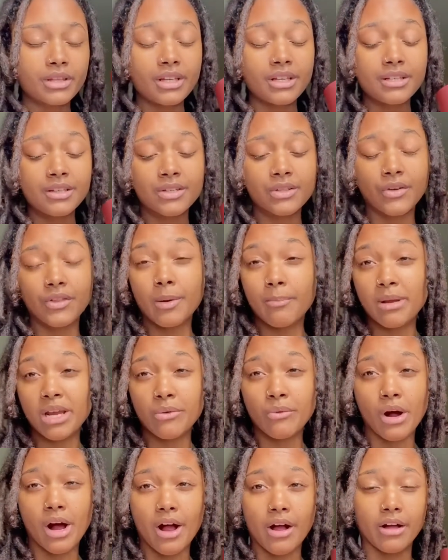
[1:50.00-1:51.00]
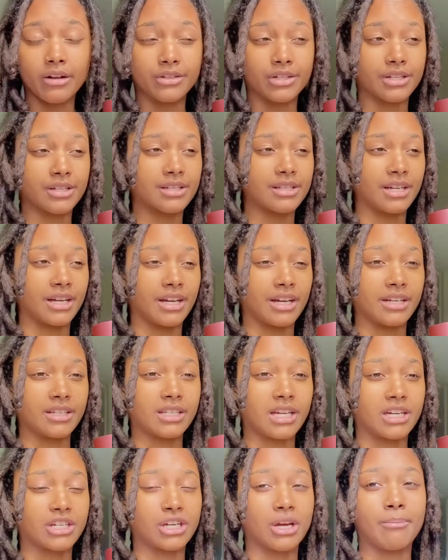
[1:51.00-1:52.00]
So in the meanwhile, I'll just
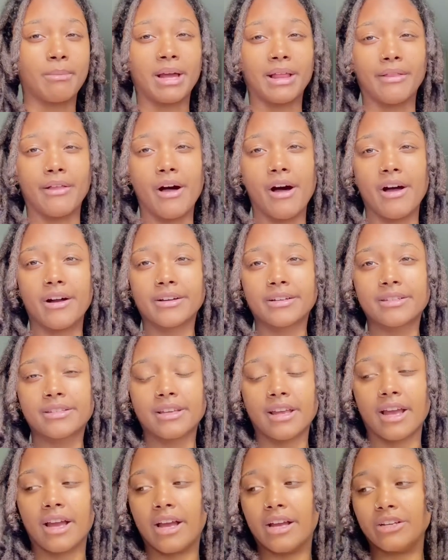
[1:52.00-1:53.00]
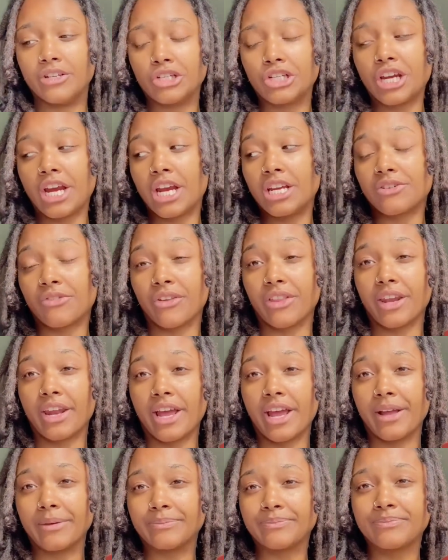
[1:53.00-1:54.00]
touch up my locks and change for the
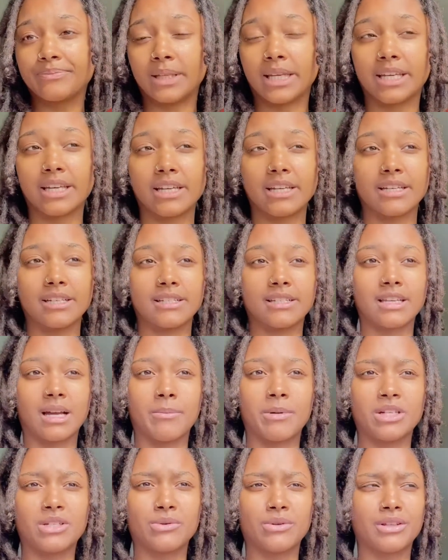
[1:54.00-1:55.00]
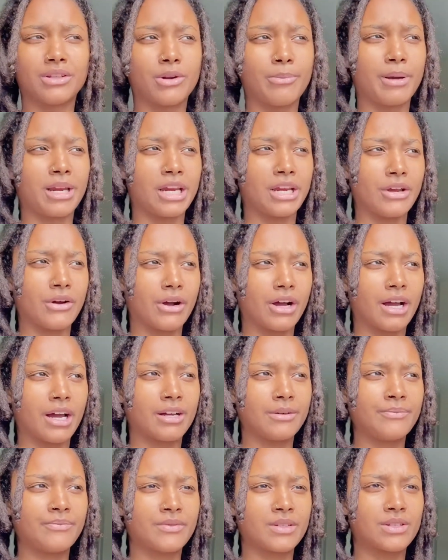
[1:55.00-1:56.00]
day because I'm gonna do a little bit of yoga,
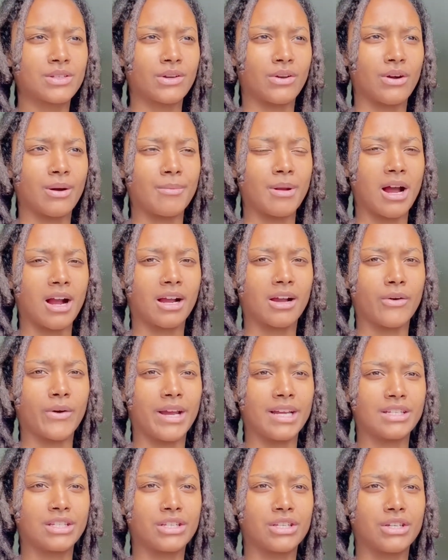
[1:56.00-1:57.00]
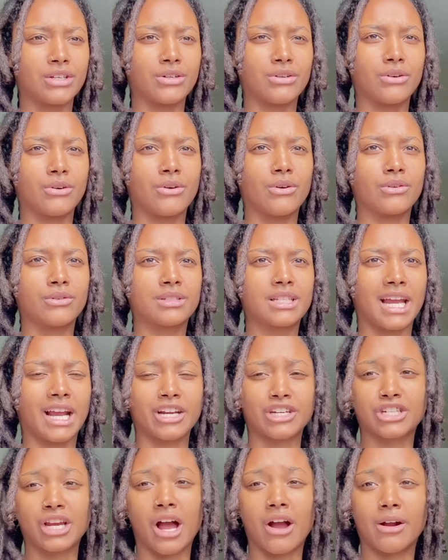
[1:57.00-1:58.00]
so I'm not going to take a
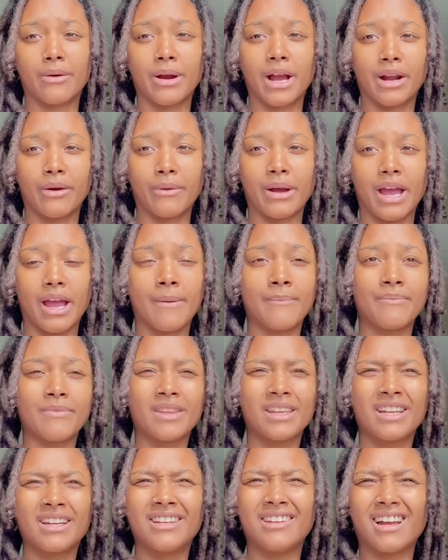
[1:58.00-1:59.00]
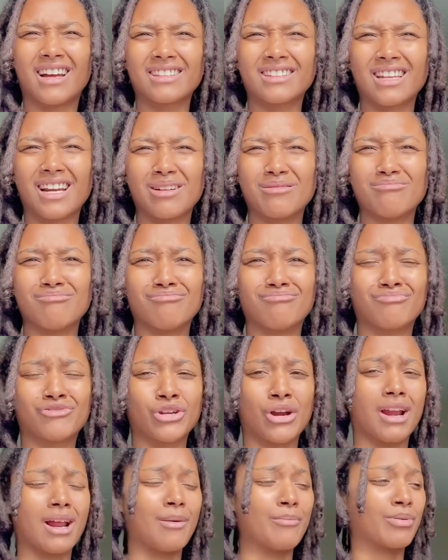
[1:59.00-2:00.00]
shower right away. Not that I'm
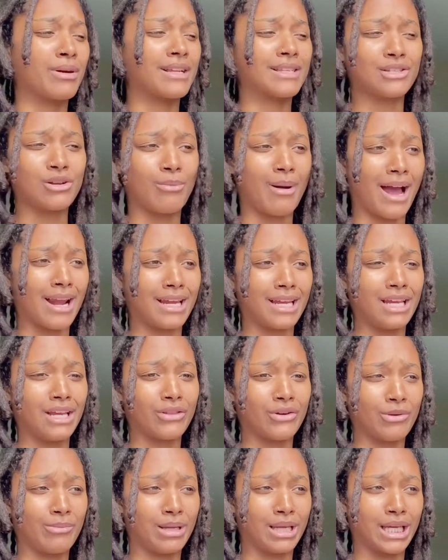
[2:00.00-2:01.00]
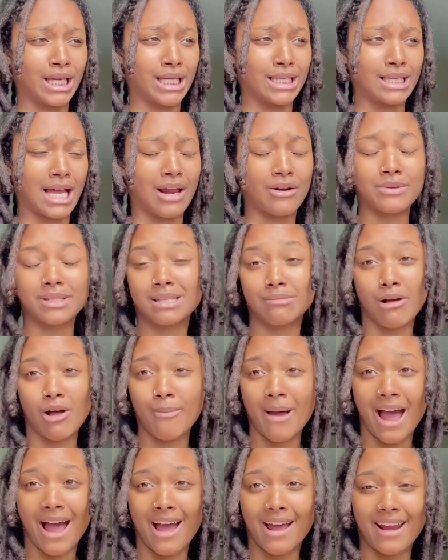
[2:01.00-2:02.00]
trying to impress nobody either, because I don't smell
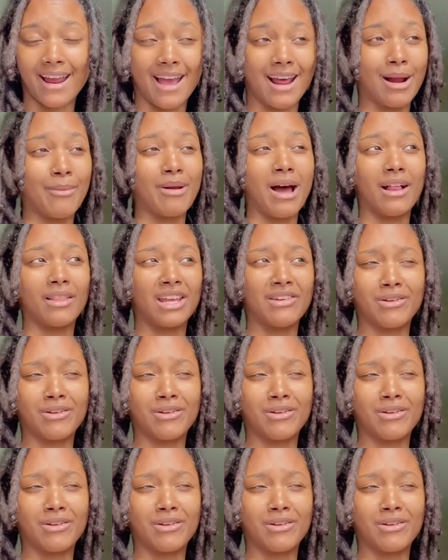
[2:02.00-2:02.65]
bad and I'm not leaving